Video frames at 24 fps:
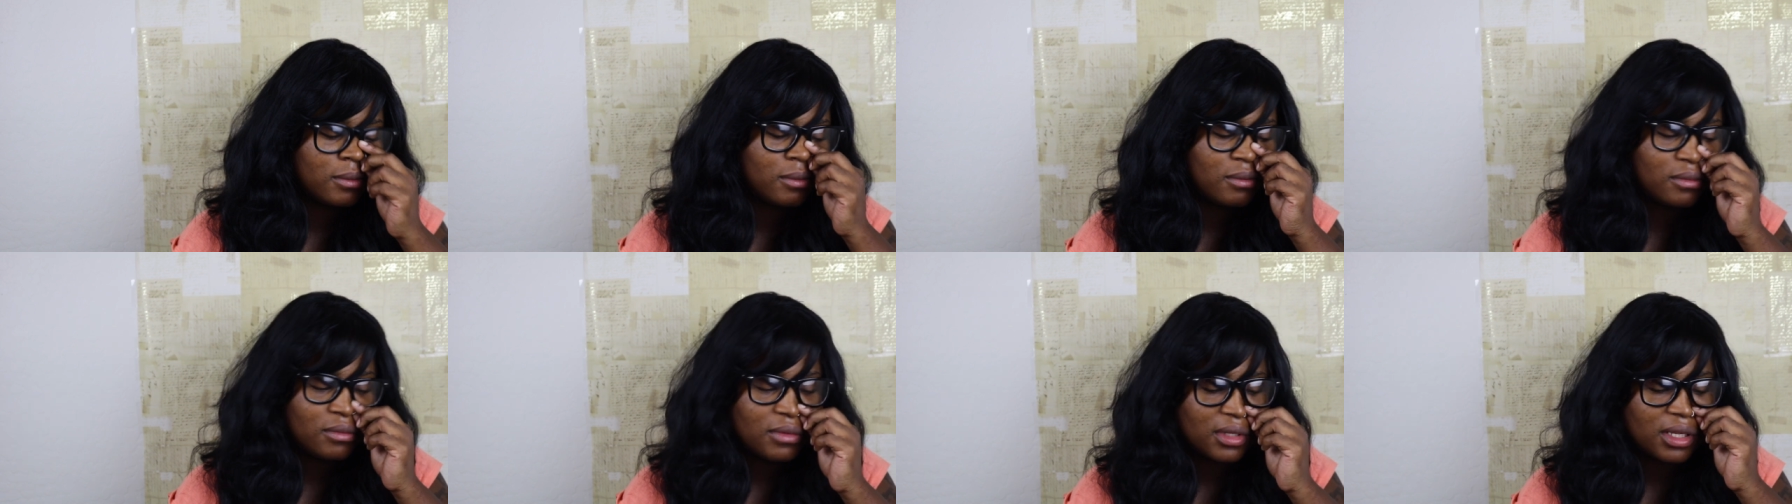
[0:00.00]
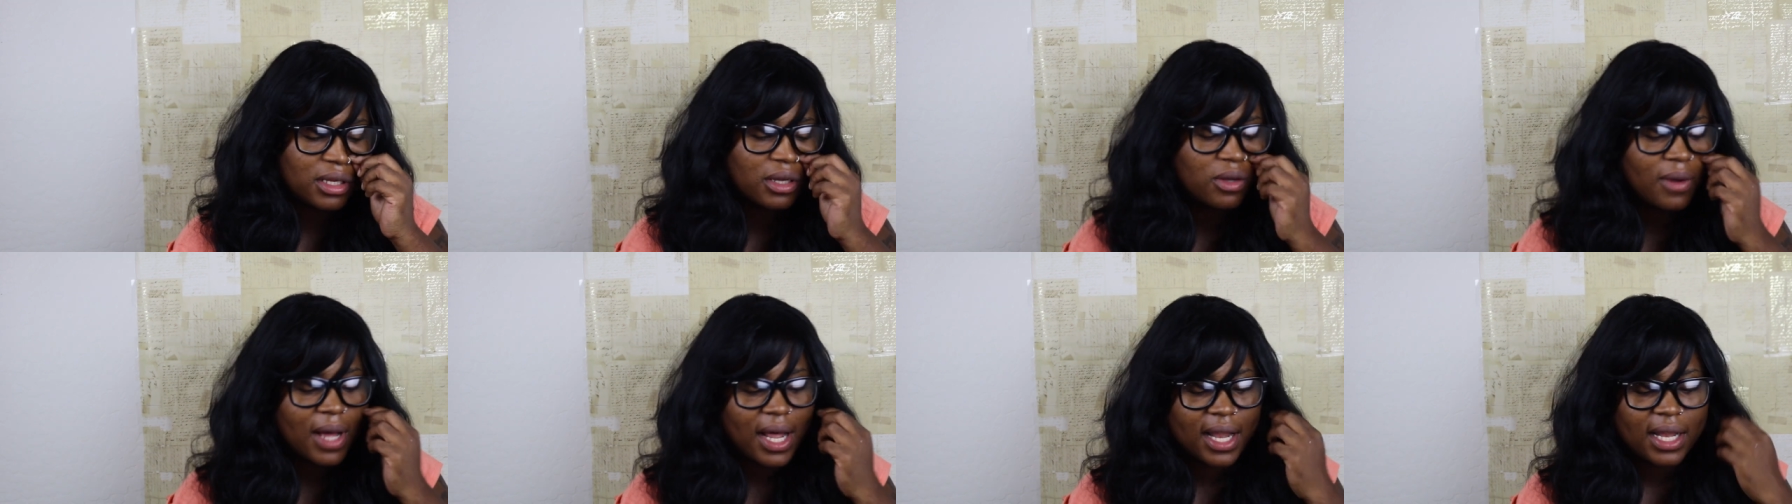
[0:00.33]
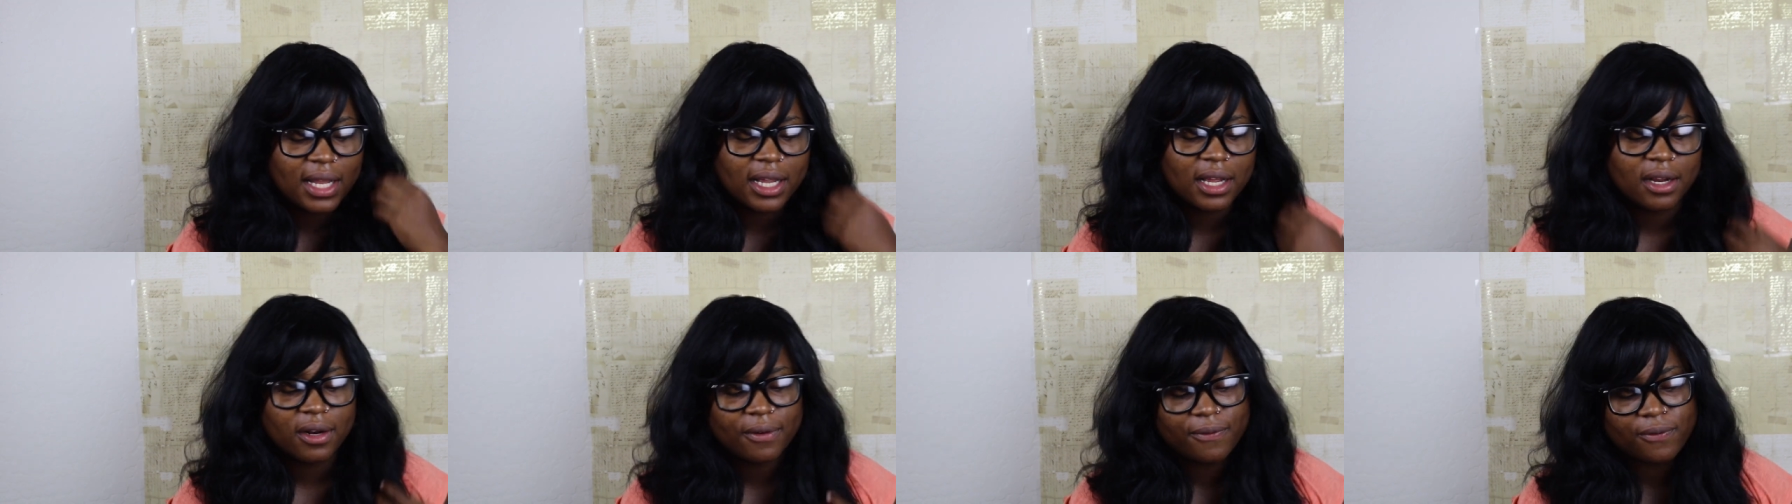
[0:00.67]
the
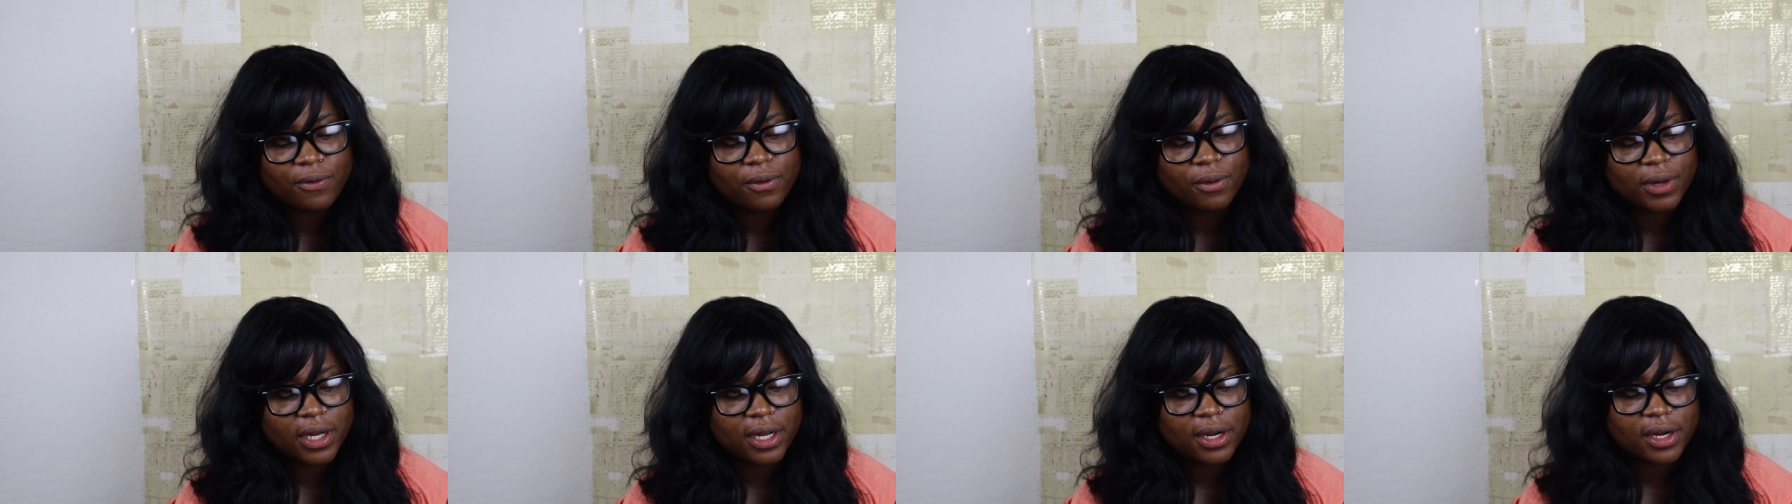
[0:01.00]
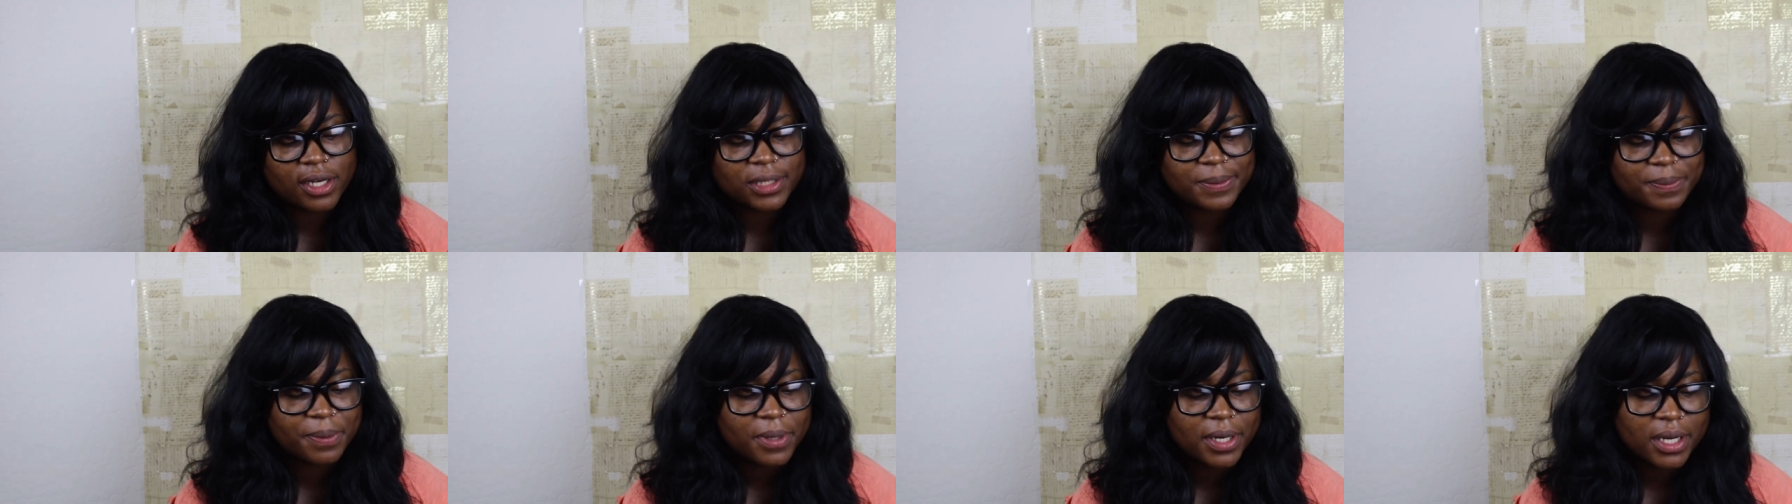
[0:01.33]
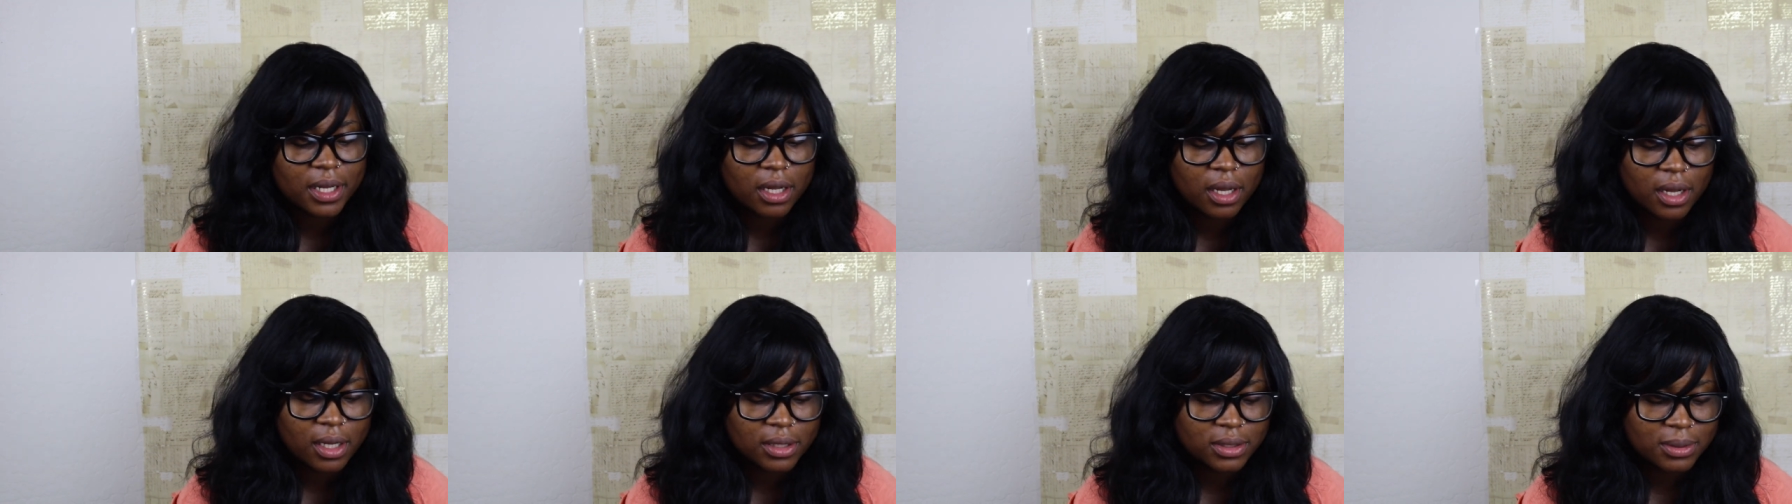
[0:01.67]
quality of the food here is
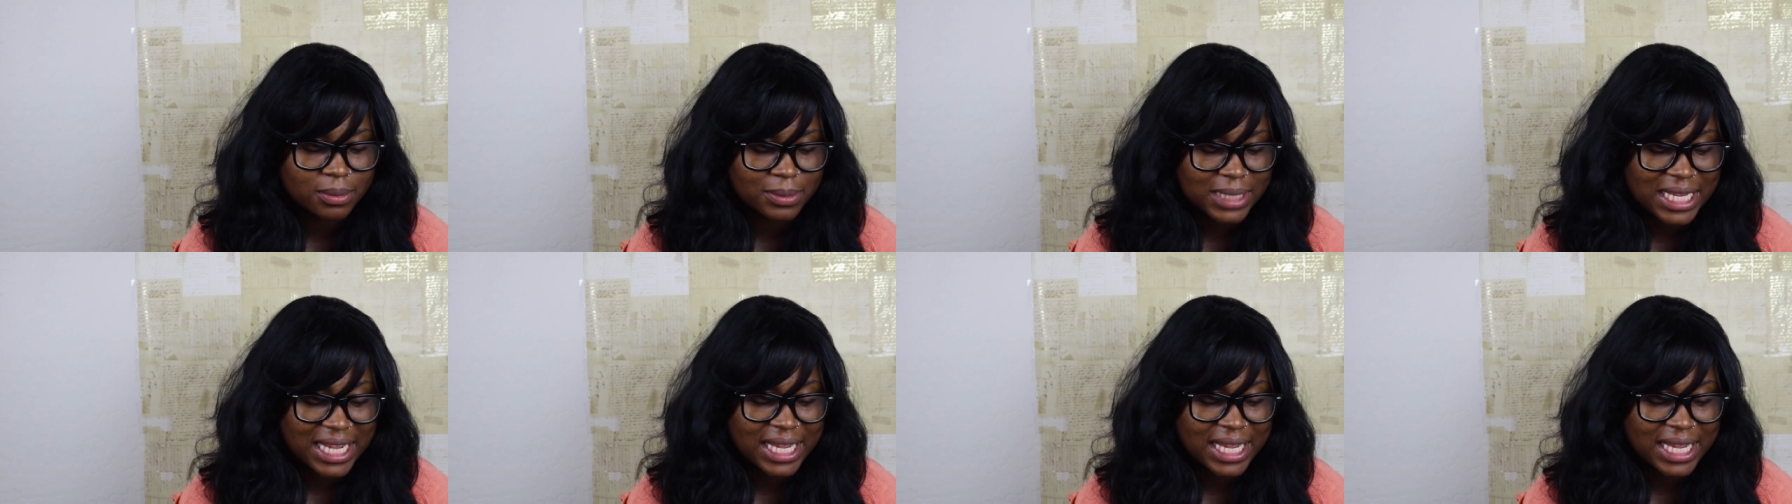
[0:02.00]
pretty awesome.